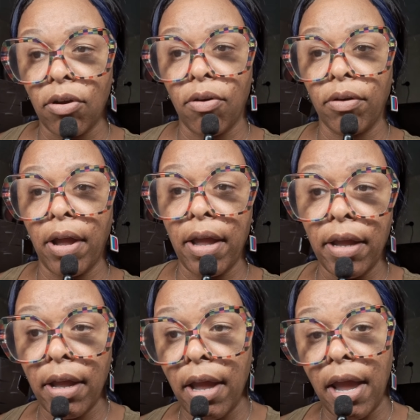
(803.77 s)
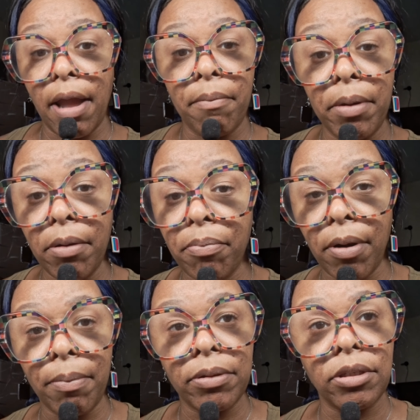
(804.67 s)
Okay? And meal
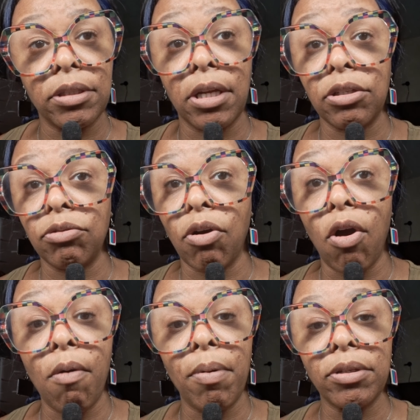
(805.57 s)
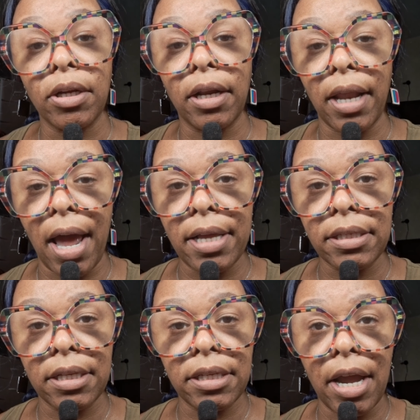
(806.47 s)
prepping, just get you a whole bunch of glass
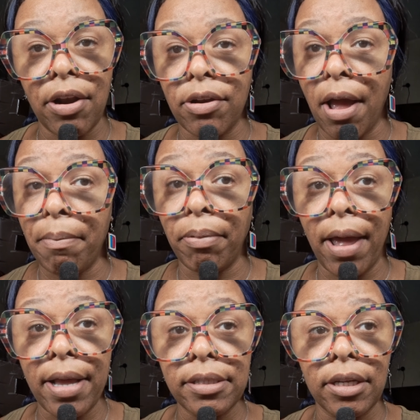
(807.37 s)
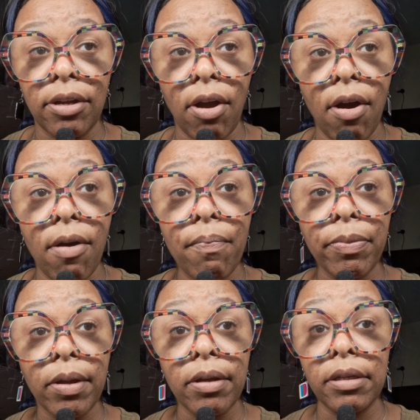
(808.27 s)
container, not plastic, y'all,
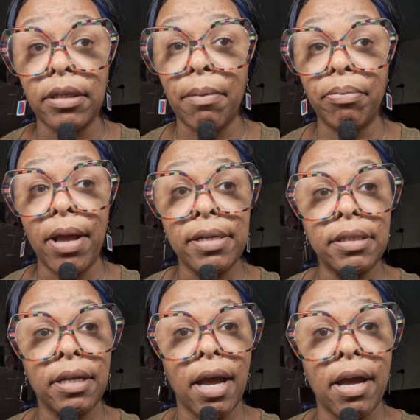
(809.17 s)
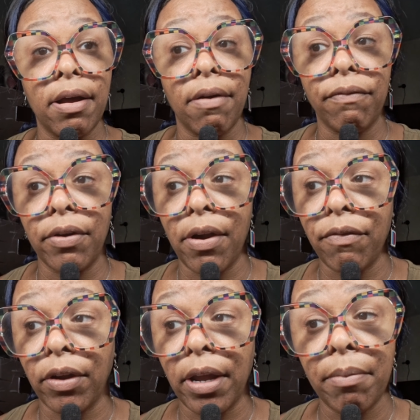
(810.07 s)
because that plastic got
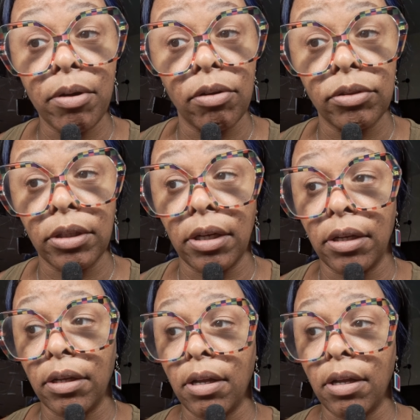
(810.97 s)
forever chemicals in it.